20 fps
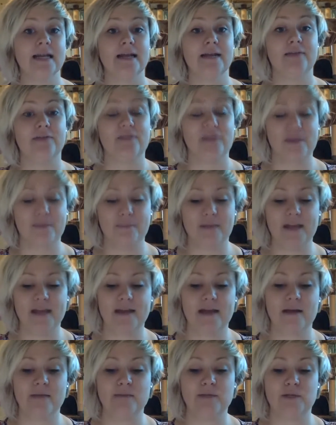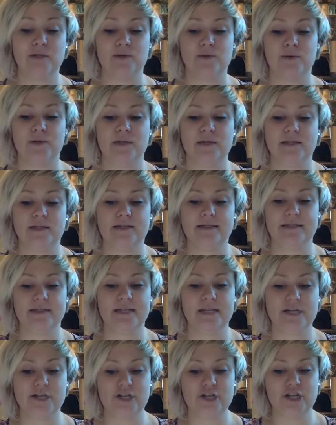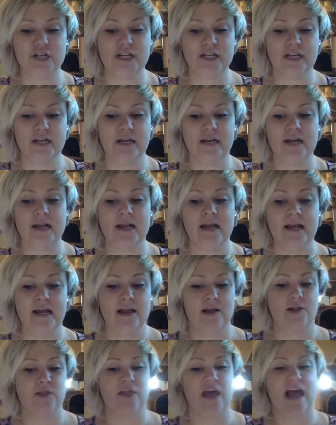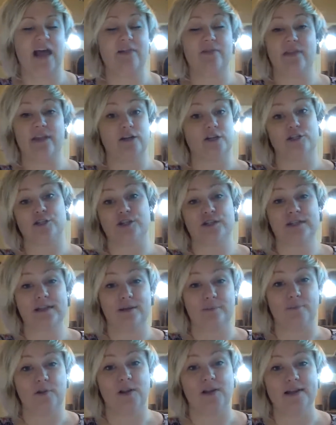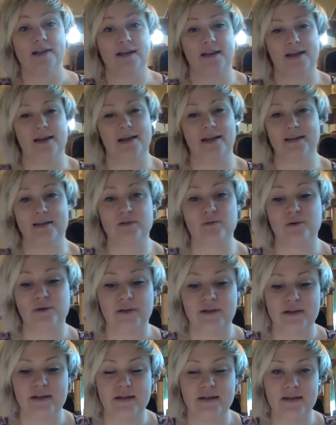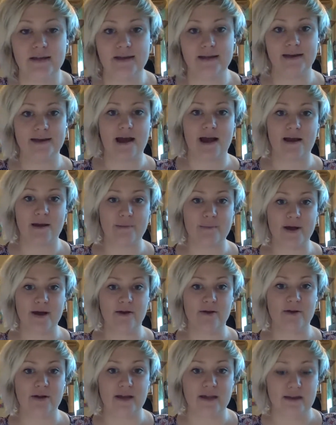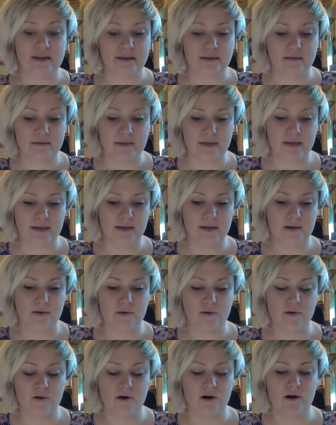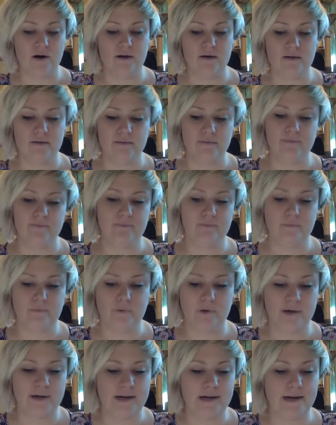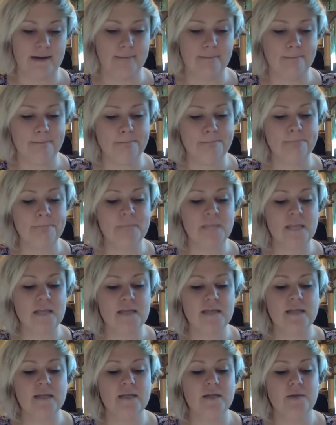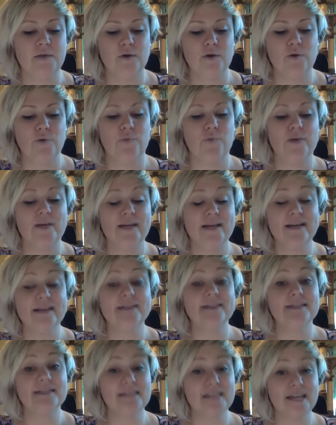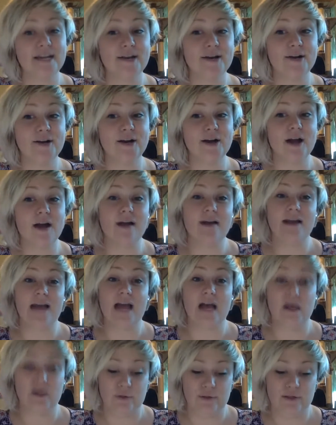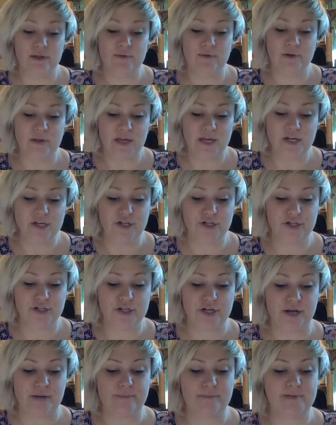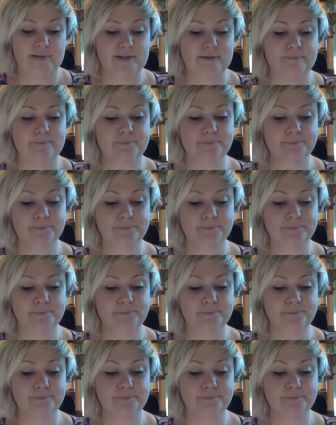they might come to the realization that they're just complaining and it's really not about anything or whatnot. Reconsider unhealthy relationships.